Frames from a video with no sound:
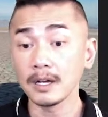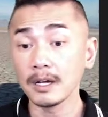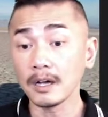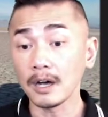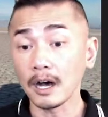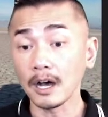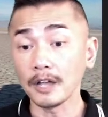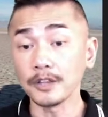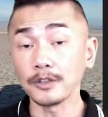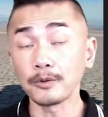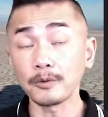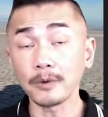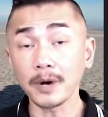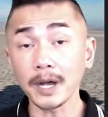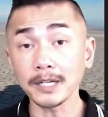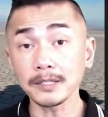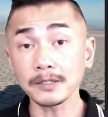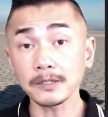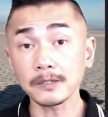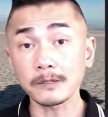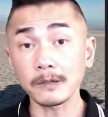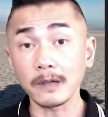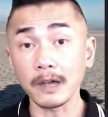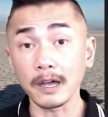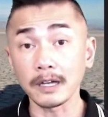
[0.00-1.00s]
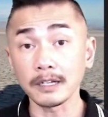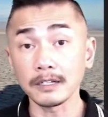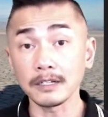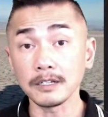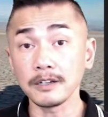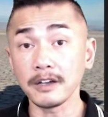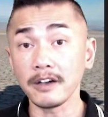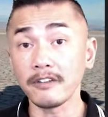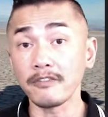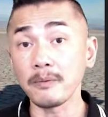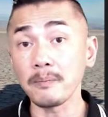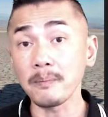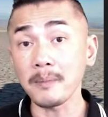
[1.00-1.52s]
On the right side, you
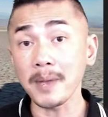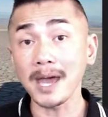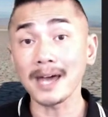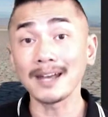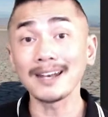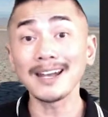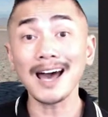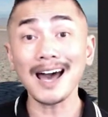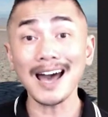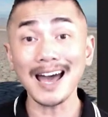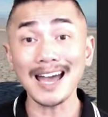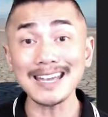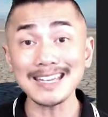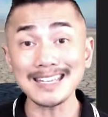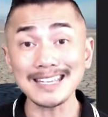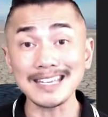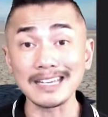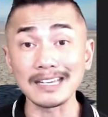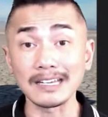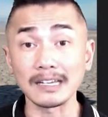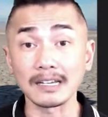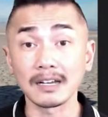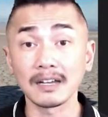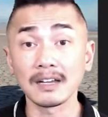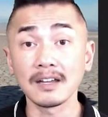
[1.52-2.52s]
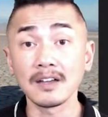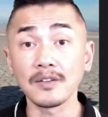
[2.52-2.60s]
have a man hiking